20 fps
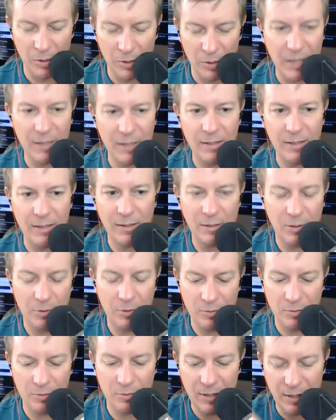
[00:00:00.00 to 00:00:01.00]
that
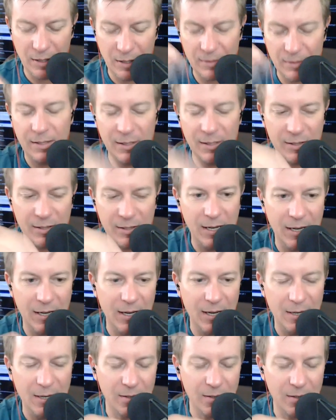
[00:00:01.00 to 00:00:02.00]
the
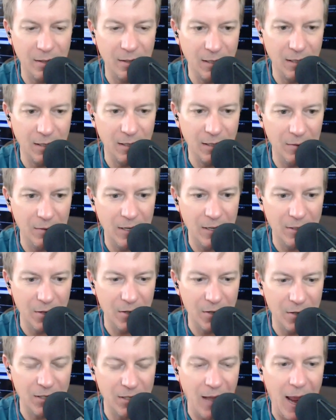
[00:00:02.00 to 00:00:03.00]
CDs and the DVDs are
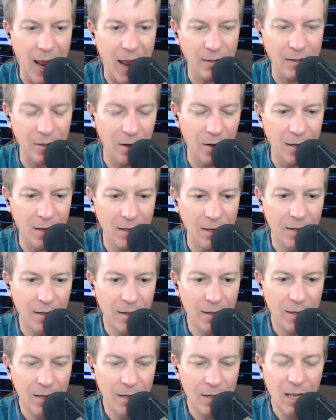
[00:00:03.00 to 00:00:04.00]
stacked on?
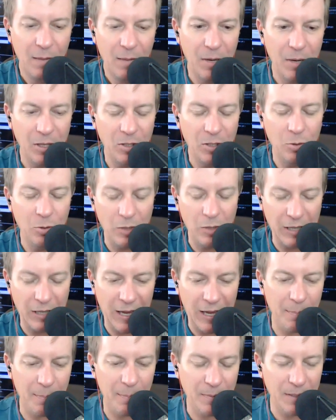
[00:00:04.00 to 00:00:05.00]
Yeah. But you
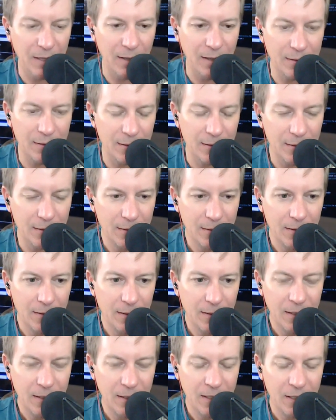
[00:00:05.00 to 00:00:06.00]
kept it
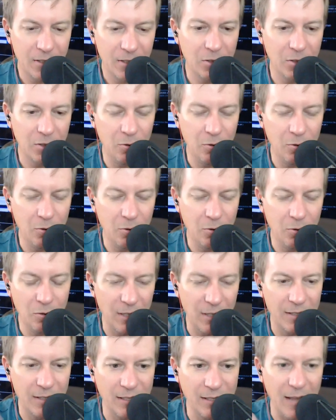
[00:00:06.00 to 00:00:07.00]
because you started
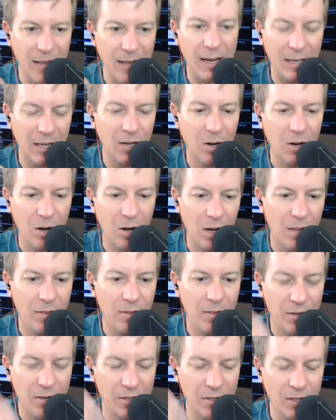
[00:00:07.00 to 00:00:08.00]
stacking on
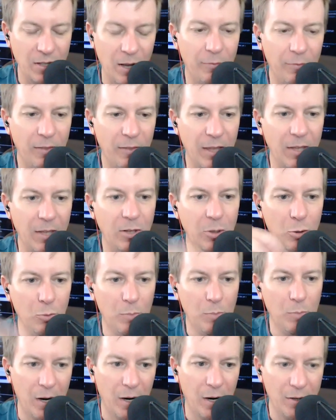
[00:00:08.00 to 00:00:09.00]
the stuff that you
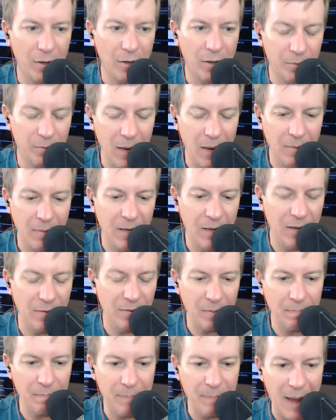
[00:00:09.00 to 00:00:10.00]
burned, maybe
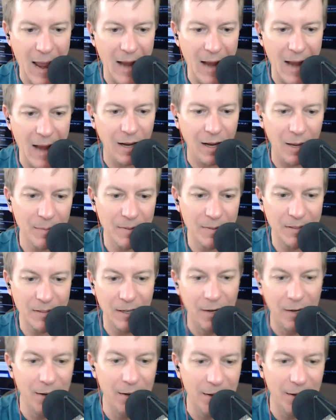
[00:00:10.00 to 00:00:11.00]
even backups.
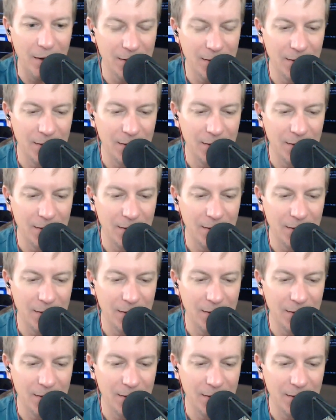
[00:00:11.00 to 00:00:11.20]
There it is.